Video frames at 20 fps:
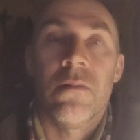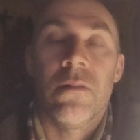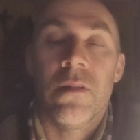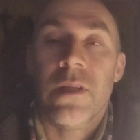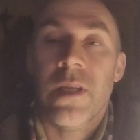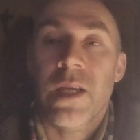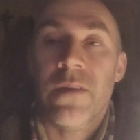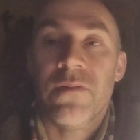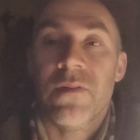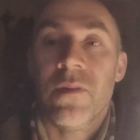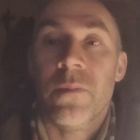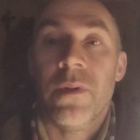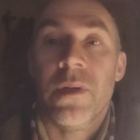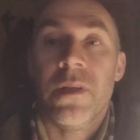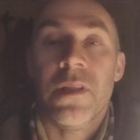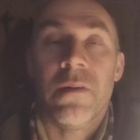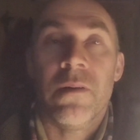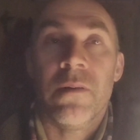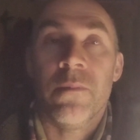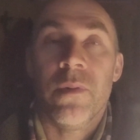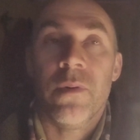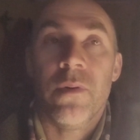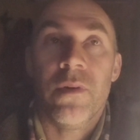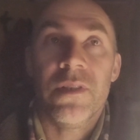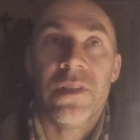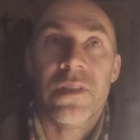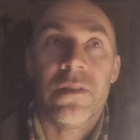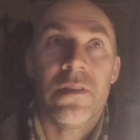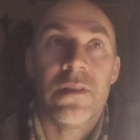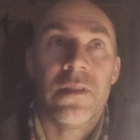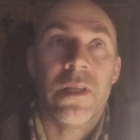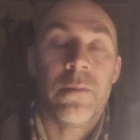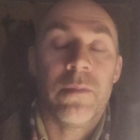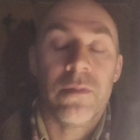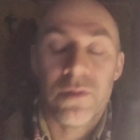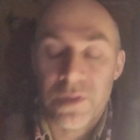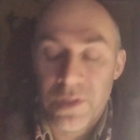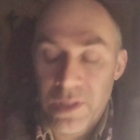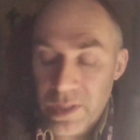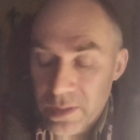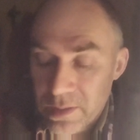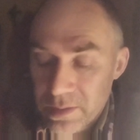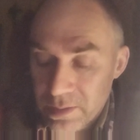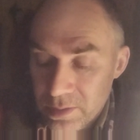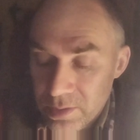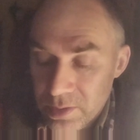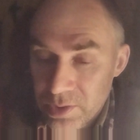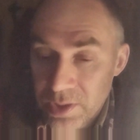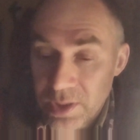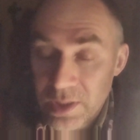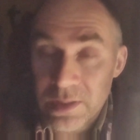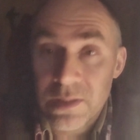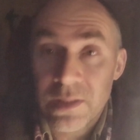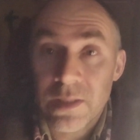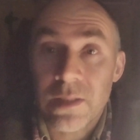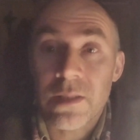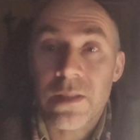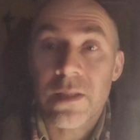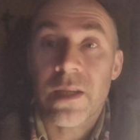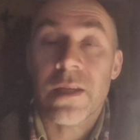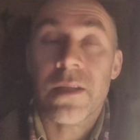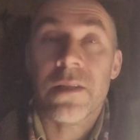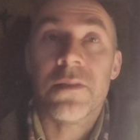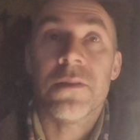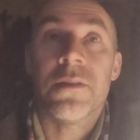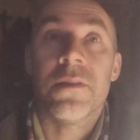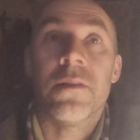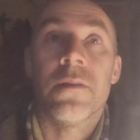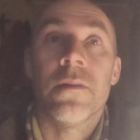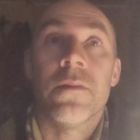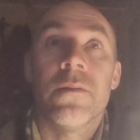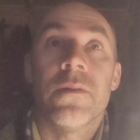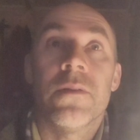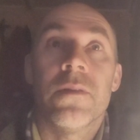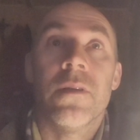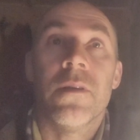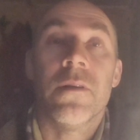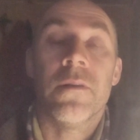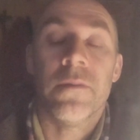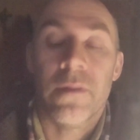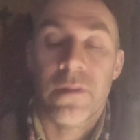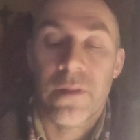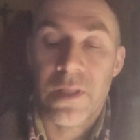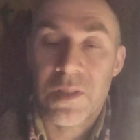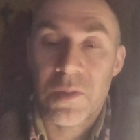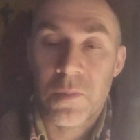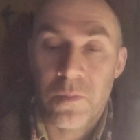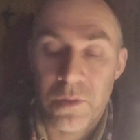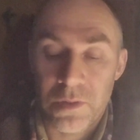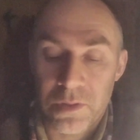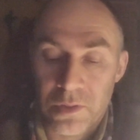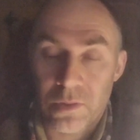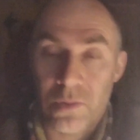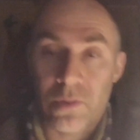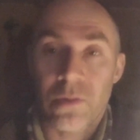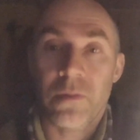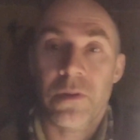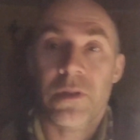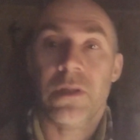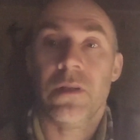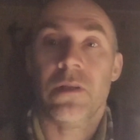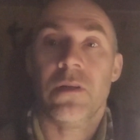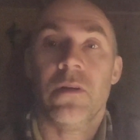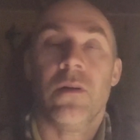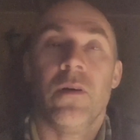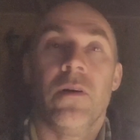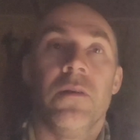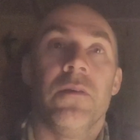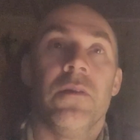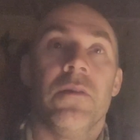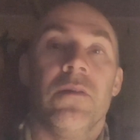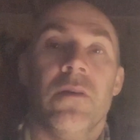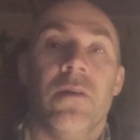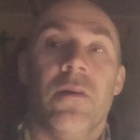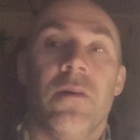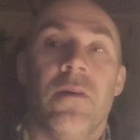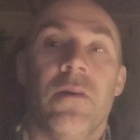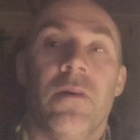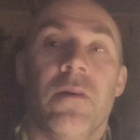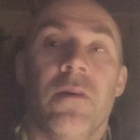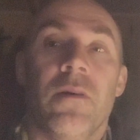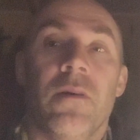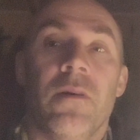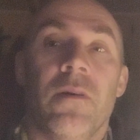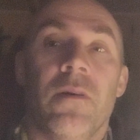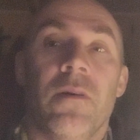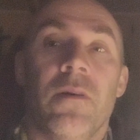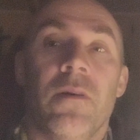You have to be there in person to double check, just in case. So that's my story on the tiles